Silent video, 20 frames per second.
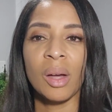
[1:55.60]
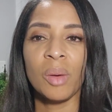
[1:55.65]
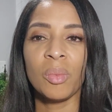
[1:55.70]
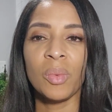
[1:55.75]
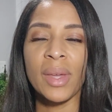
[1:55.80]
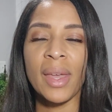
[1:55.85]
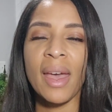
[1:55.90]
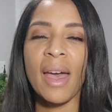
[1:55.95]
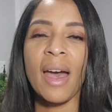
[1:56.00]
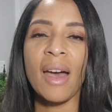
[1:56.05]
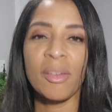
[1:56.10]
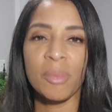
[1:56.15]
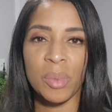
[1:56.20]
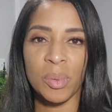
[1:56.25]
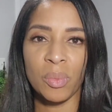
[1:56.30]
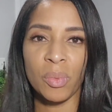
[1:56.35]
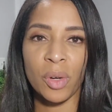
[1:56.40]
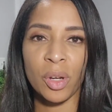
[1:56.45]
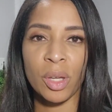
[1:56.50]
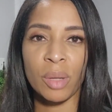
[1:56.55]
we have
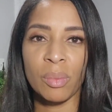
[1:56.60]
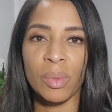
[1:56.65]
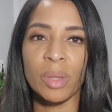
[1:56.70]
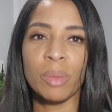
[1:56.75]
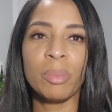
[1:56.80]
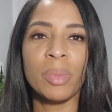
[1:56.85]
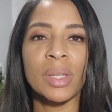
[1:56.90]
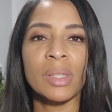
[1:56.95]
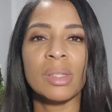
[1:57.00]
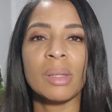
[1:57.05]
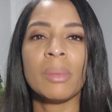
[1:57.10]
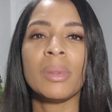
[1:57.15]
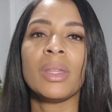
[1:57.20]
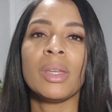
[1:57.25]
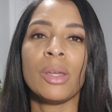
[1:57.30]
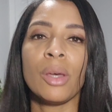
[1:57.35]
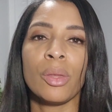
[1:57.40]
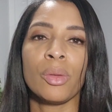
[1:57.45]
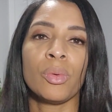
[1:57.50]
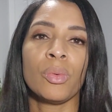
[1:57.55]
been working with, but some of
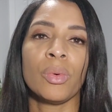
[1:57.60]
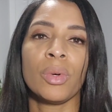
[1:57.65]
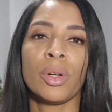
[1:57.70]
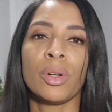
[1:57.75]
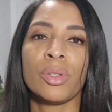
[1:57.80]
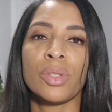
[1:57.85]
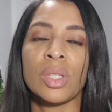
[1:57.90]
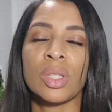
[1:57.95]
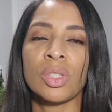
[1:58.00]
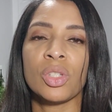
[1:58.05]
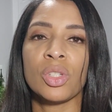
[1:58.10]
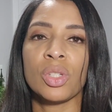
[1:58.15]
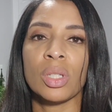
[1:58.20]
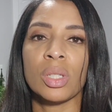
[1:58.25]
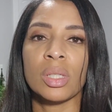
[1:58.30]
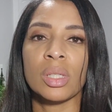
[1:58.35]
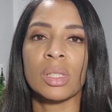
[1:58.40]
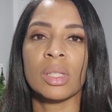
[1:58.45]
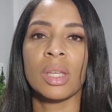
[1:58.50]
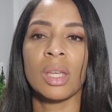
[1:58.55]
the other words, it's
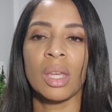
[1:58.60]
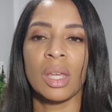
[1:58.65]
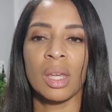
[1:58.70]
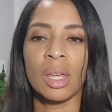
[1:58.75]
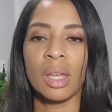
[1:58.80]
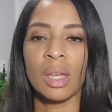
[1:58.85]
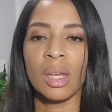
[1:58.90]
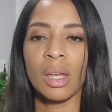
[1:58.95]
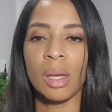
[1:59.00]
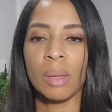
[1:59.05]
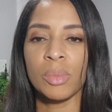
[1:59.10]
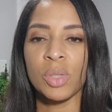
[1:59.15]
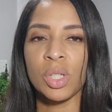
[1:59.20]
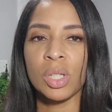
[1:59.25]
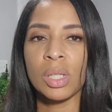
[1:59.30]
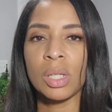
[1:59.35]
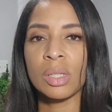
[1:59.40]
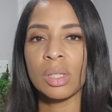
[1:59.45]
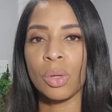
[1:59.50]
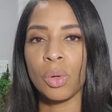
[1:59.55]
just, she
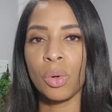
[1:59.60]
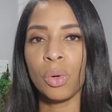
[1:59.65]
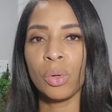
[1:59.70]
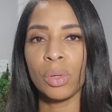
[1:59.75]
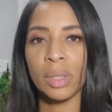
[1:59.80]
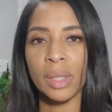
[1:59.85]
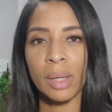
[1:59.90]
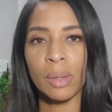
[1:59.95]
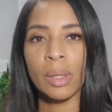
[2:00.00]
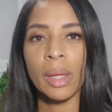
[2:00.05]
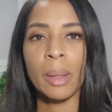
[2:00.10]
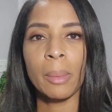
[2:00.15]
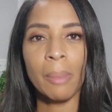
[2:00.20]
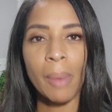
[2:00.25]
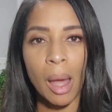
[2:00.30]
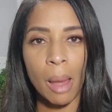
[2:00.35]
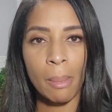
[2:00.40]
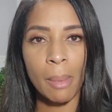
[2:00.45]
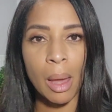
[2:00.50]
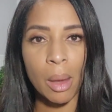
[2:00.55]
doesn't correlate like
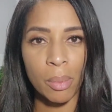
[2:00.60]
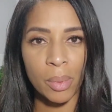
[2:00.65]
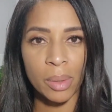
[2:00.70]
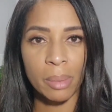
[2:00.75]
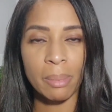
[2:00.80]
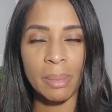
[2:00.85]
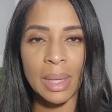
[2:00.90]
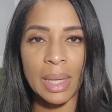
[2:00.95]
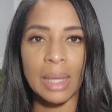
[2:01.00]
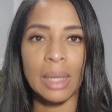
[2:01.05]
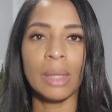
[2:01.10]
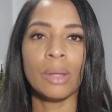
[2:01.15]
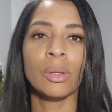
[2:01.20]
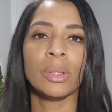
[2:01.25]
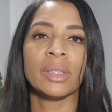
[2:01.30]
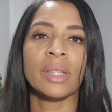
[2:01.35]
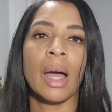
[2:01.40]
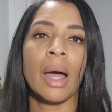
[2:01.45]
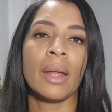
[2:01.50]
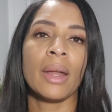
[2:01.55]
mama with me or
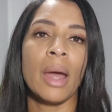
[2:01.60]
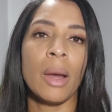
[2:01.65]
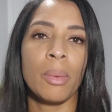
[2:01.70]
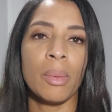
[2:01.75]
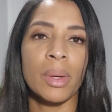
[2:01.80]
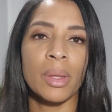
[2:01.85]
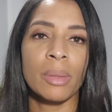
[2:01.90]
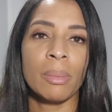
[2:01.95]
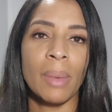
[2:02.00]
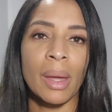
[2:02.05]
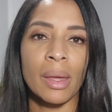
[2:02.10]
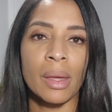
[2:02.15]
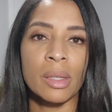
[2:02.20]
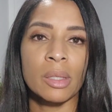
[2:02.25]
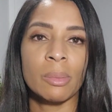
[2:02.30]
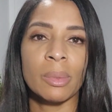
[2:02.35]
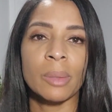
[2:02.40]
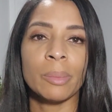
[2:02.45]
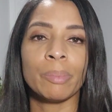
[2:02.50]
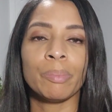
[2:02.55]
dada with my
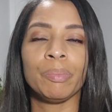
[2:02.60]
husband.